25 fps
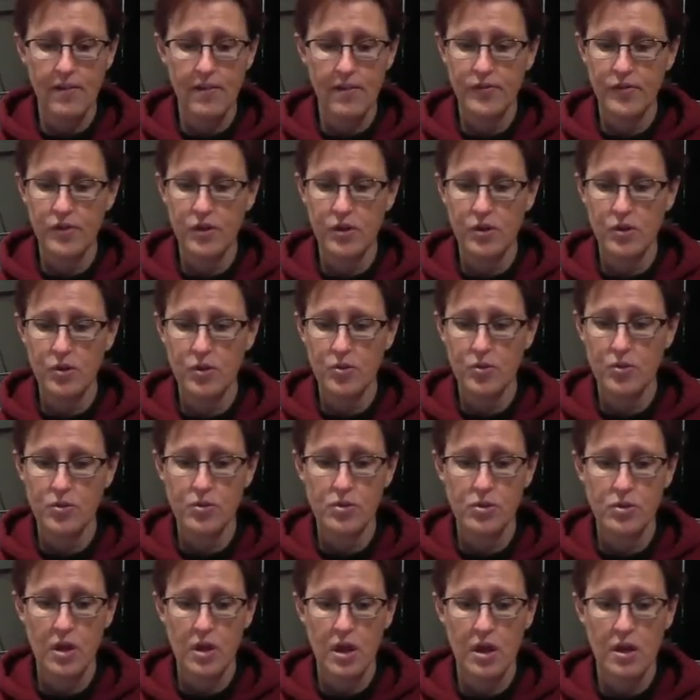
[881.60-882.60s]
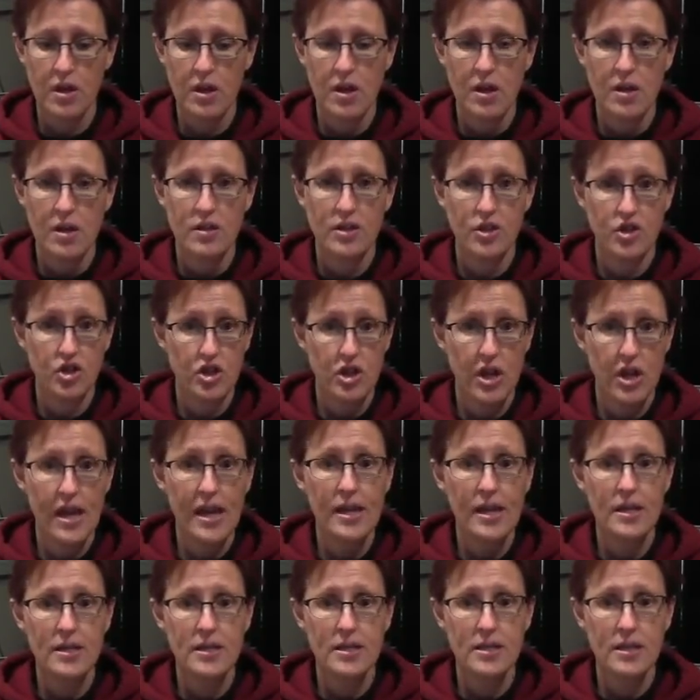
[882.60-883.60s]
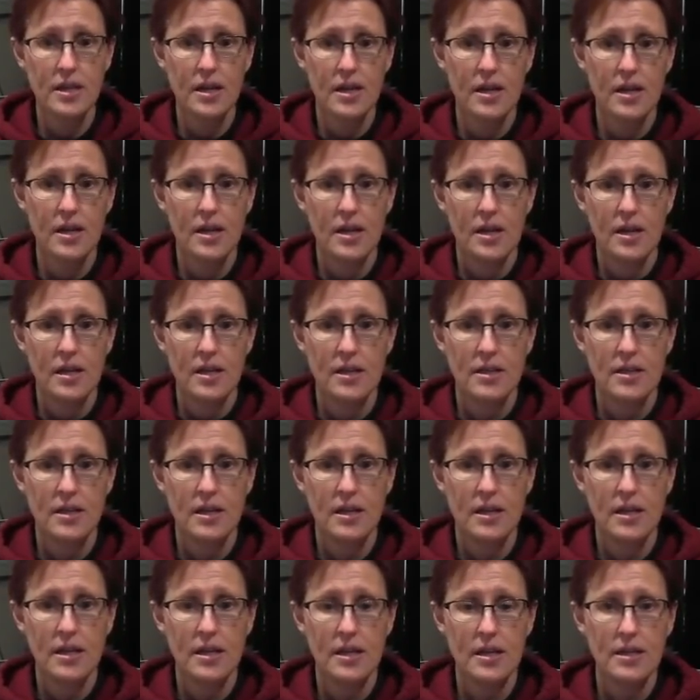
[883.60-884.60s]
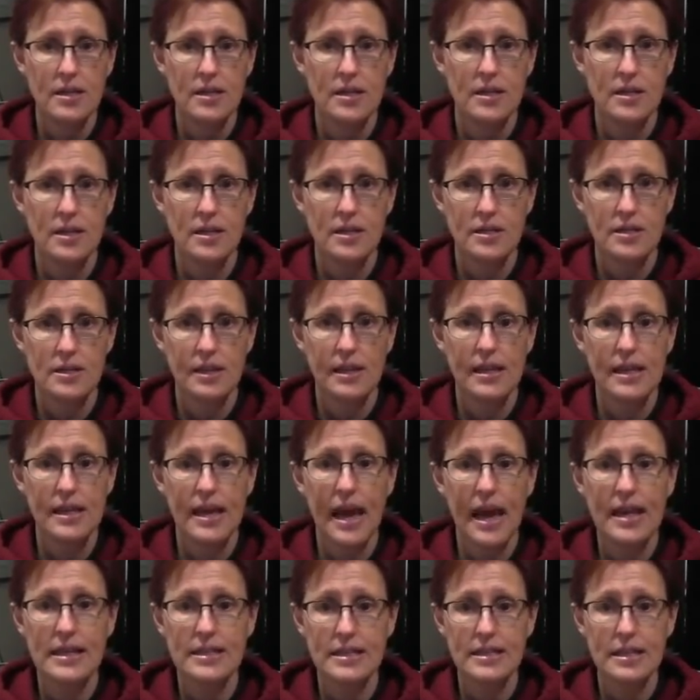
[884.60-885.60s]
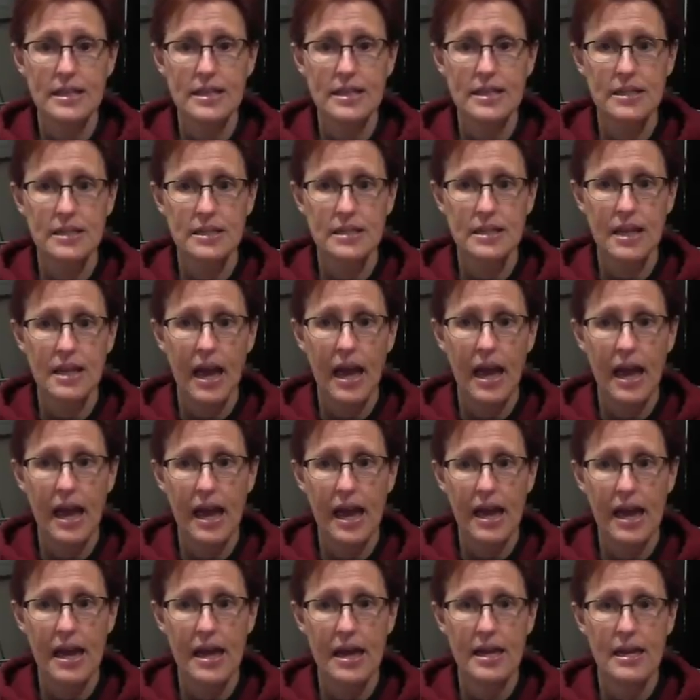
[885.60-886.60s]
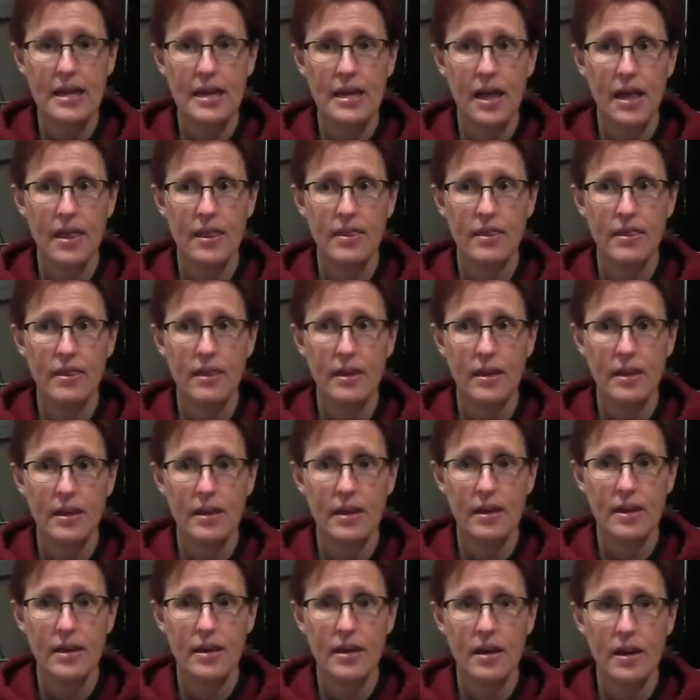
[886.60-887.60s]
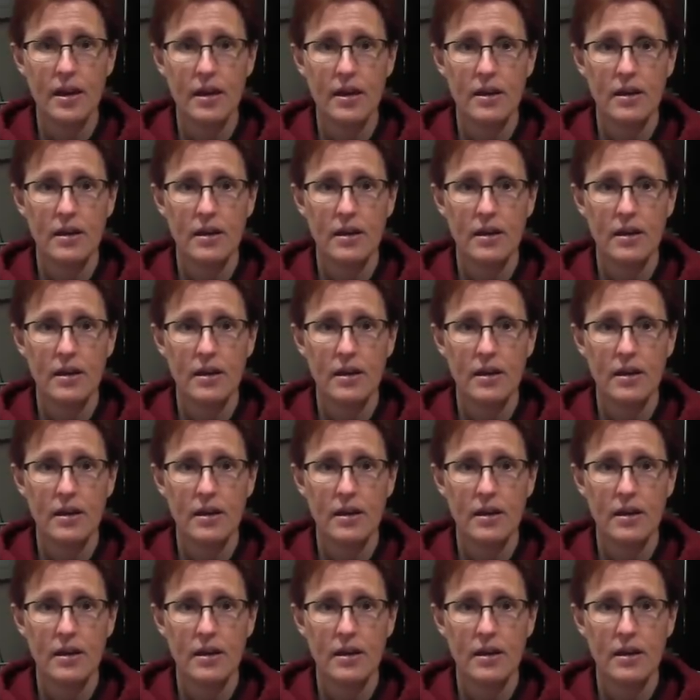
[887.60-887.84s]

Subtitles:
used the shakes, the Slique Essence, and the